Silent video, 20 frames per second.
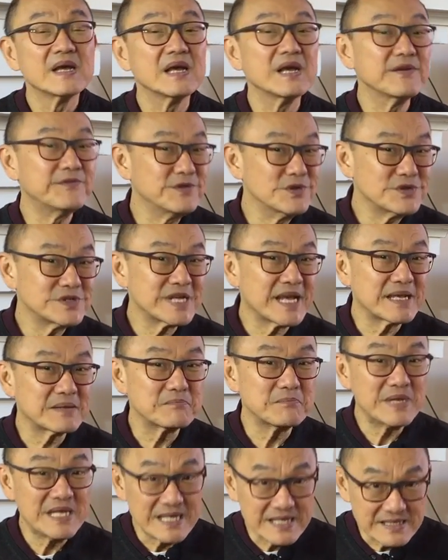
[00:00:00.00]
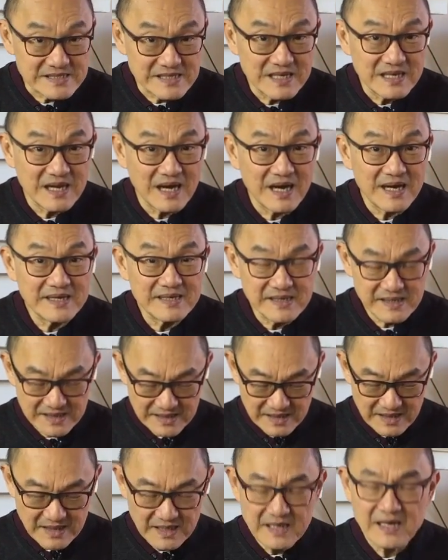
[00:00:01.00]
If you take me as a guide,
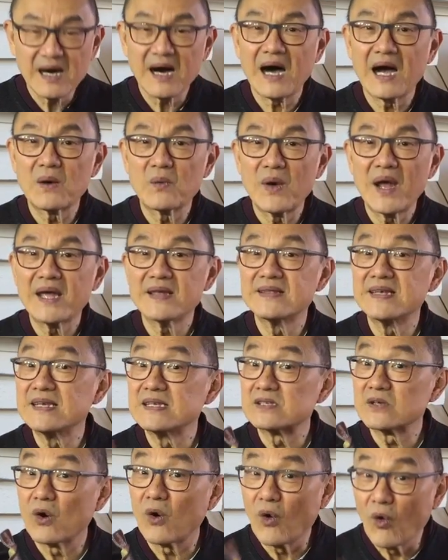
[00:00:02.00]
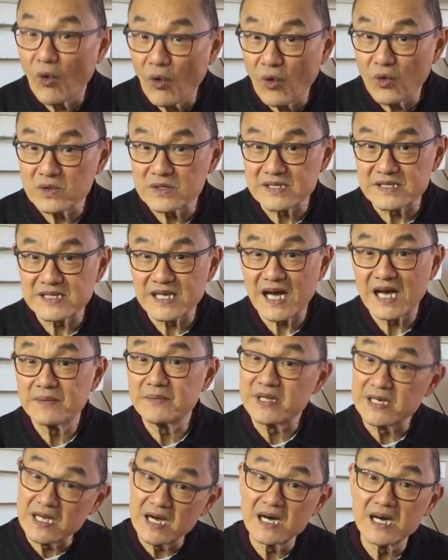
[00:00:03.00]
I wear these all the time
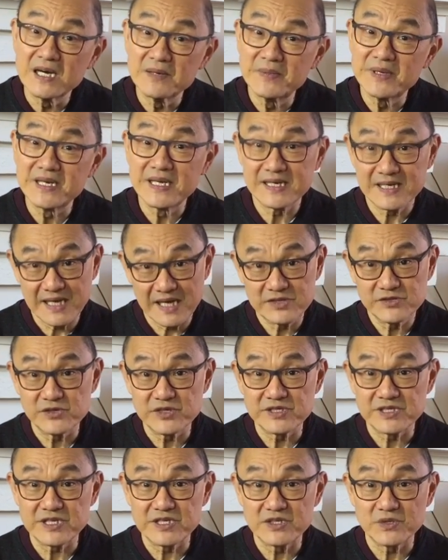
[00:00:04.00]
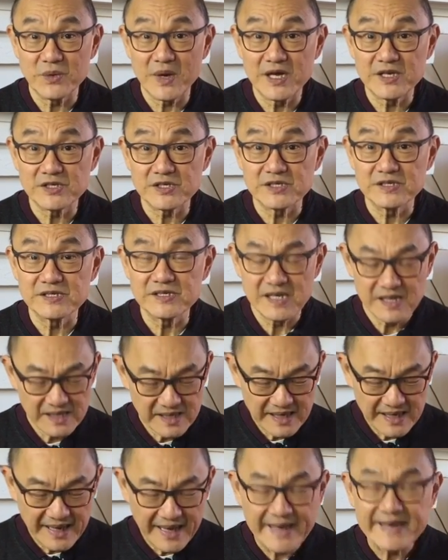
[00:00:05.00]
in urban and country situations,
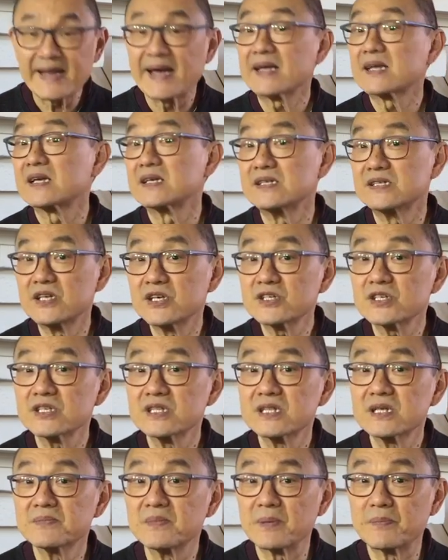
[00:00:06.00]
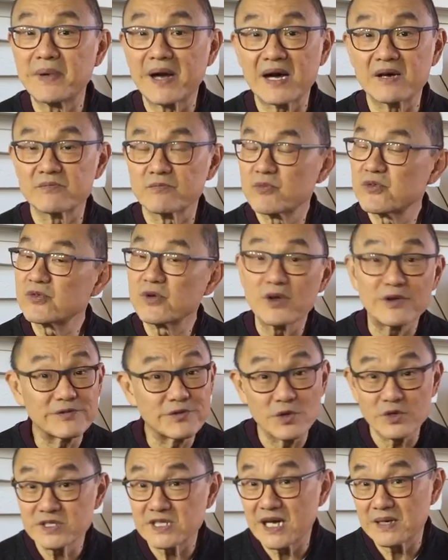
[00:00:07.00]
and I condition them about three or
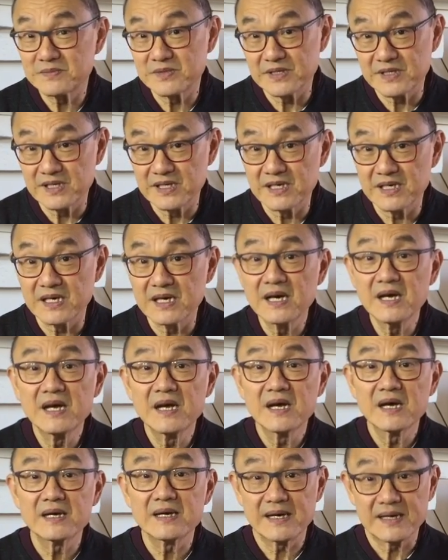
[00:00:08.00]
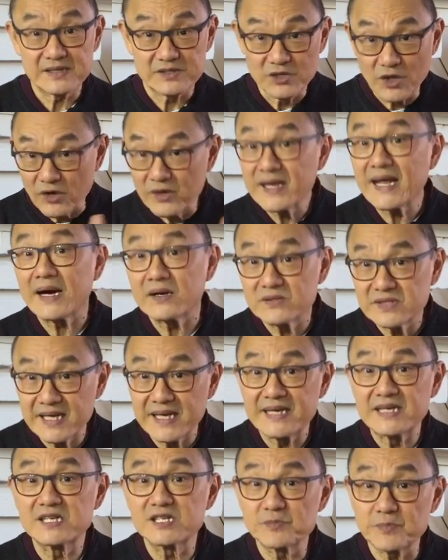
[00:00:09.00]
four times a year, uh, not counting
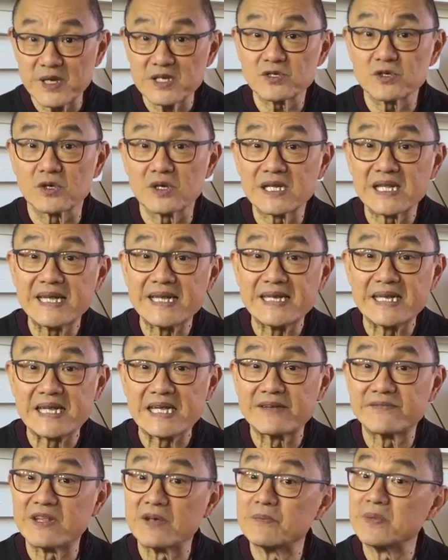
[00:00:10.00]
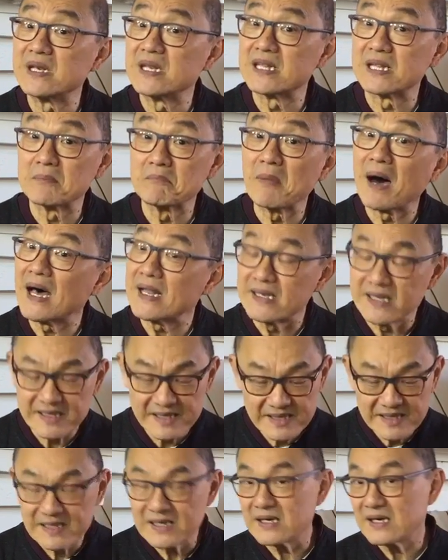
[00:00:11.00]
any special cleaning if they've been in the mud
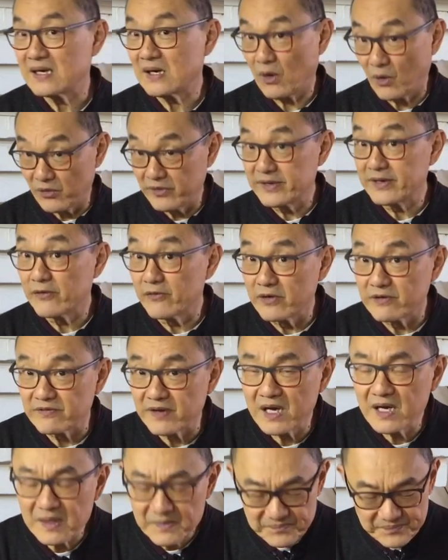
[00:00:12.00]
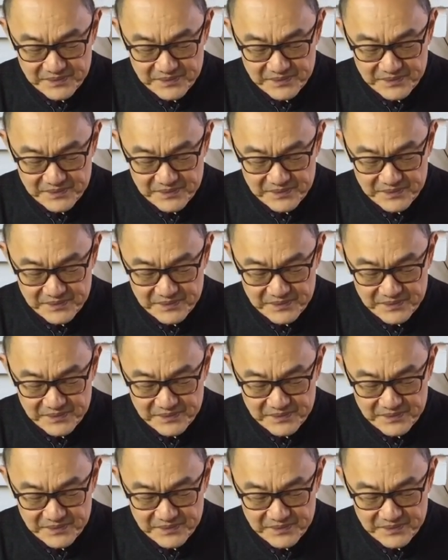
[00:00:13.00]
uh, or in a river.